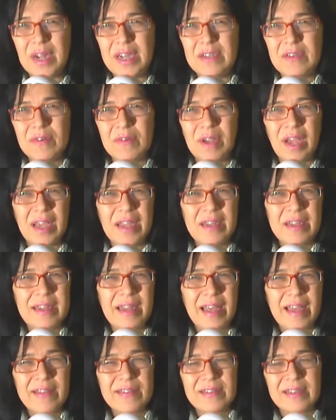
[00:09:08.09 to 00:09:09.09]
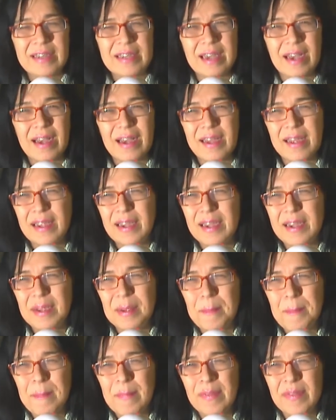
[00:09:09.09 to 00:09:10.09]
I did ask a guy,
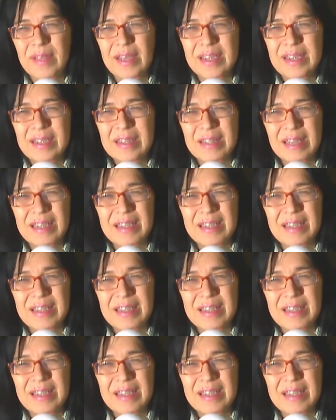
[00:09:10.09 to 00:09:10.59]
like,